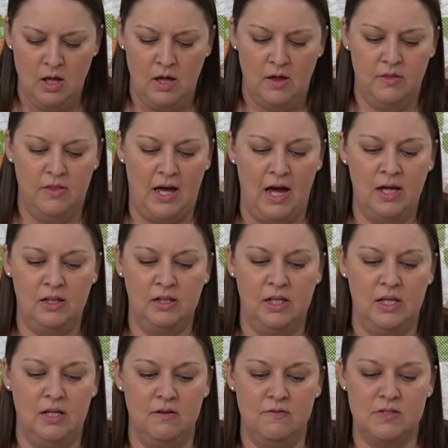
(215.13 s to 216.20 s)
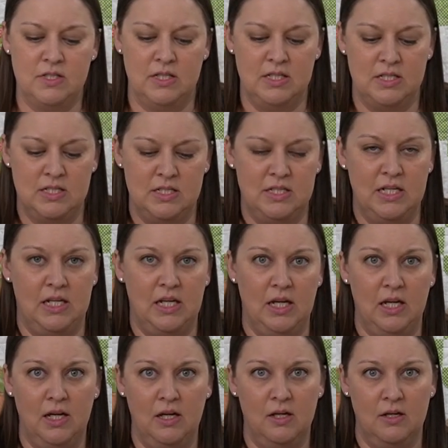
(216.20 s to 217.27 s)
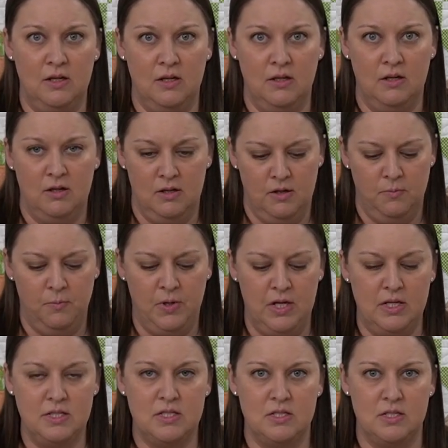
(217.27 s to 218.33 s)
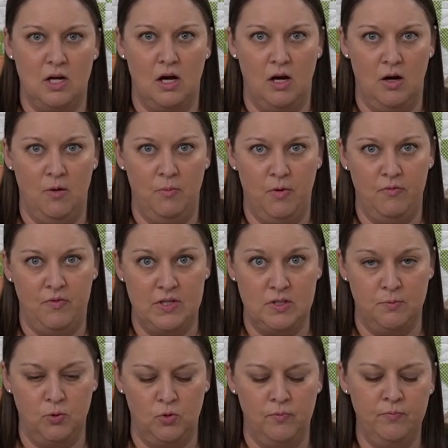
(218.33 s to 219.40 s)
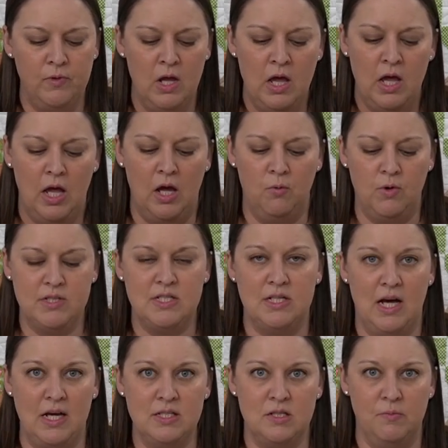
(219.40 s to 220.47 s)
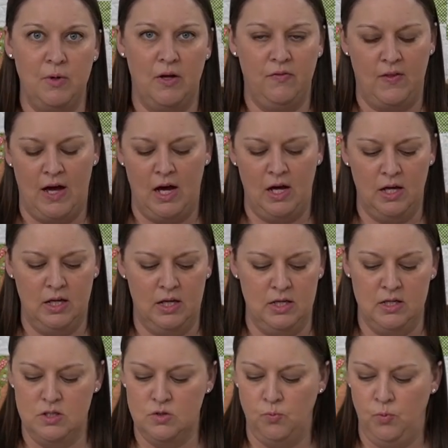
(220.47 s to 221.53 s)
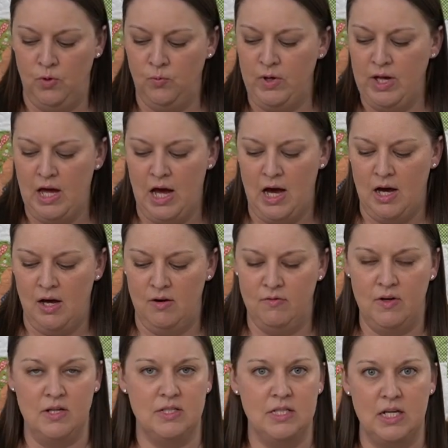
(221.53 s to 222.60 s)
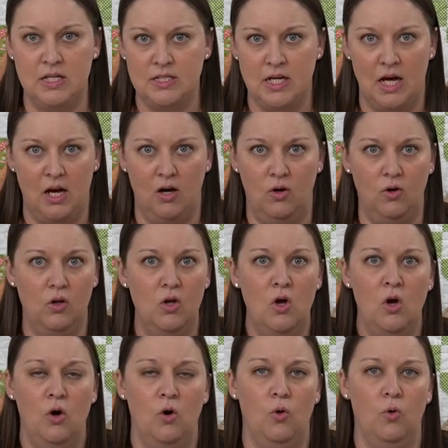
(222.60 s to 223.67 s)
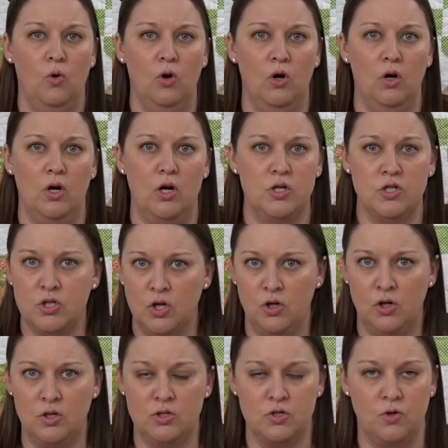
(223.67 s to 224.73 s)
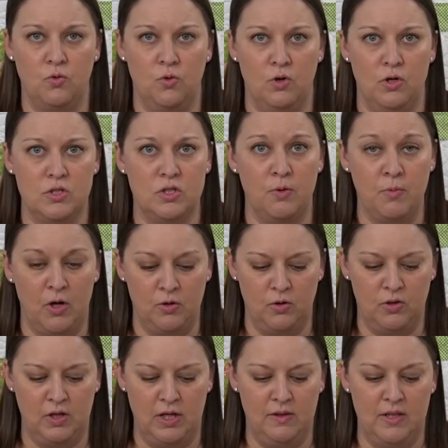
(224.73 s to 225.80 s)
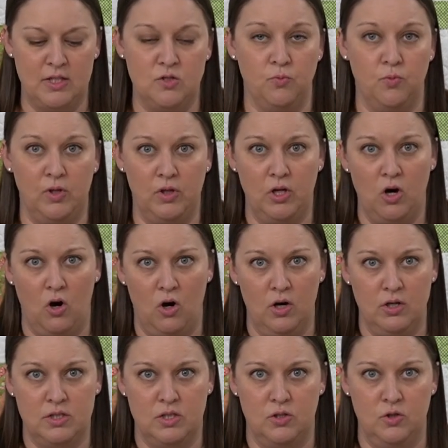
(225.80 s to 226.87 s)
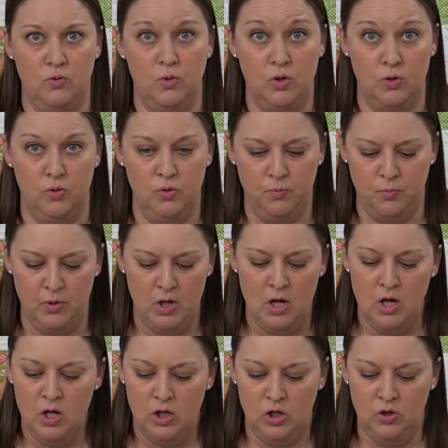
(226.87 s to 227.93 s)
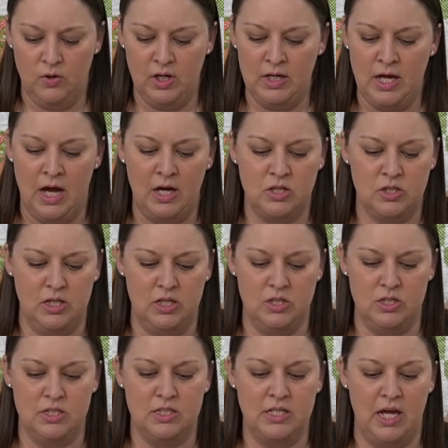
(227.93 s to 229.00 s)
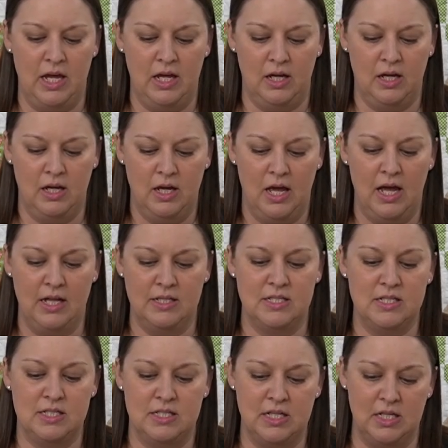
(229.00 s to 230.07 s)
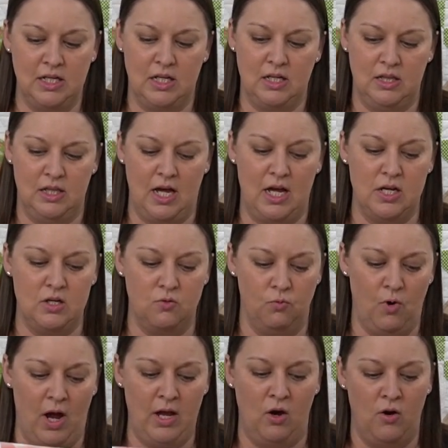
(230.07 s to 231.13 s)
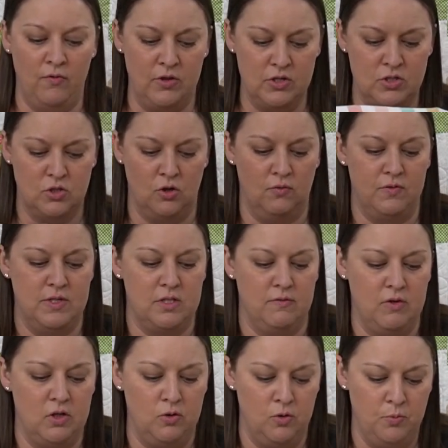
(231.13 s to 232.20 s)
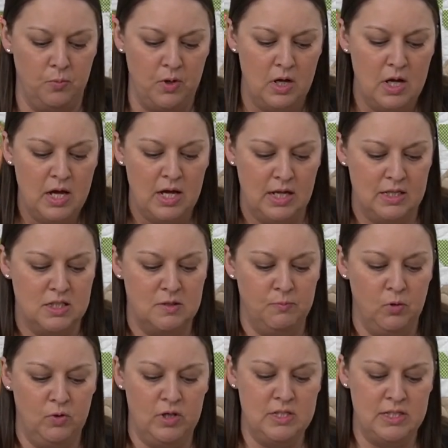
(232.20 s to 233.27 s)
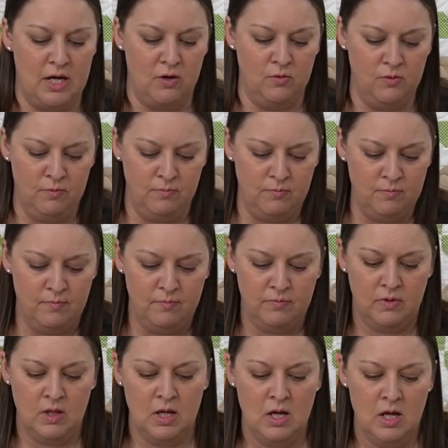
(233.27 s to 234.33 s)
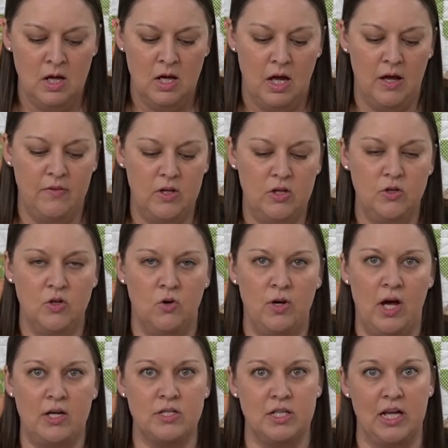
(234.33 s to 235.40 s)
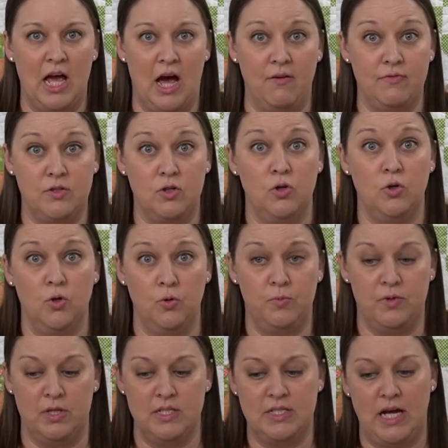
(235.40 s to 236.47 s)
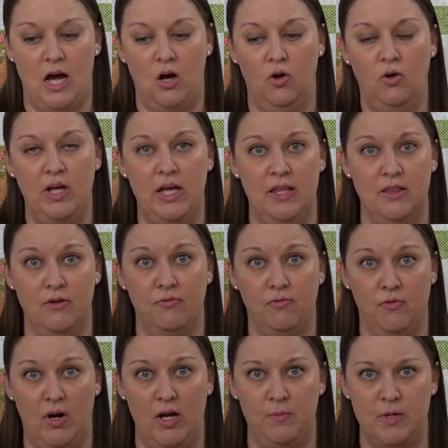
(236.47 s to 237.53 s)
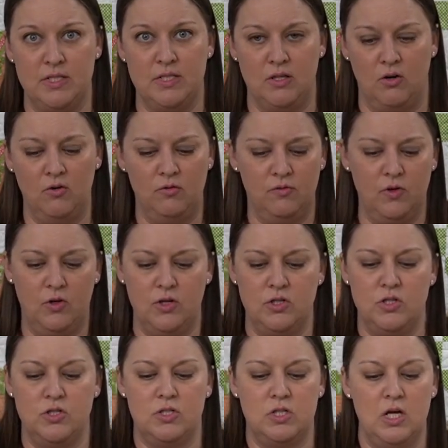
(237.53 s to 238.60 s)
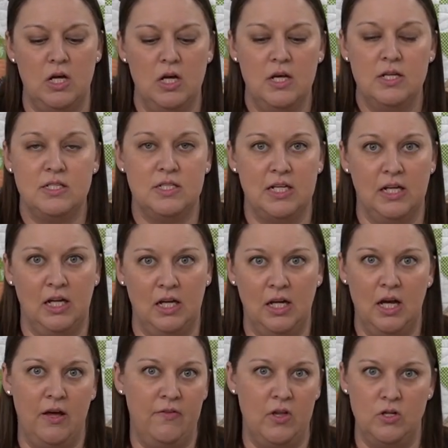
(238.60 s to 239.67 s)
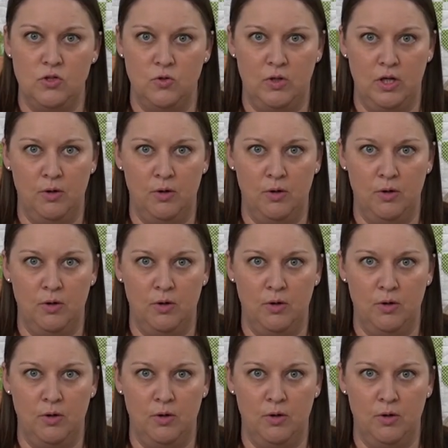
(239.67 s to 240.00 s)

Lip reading: That leaves this sticky piece visible, and what's nice about that is when we have a tea towel or a shirt or some other thing that's really hard to hoop, you can actually just take and stick that right on the surface of the hoop and smooth it down. And then you don't actually have to hoop the towel in the frame itself. You can just stick it and then do the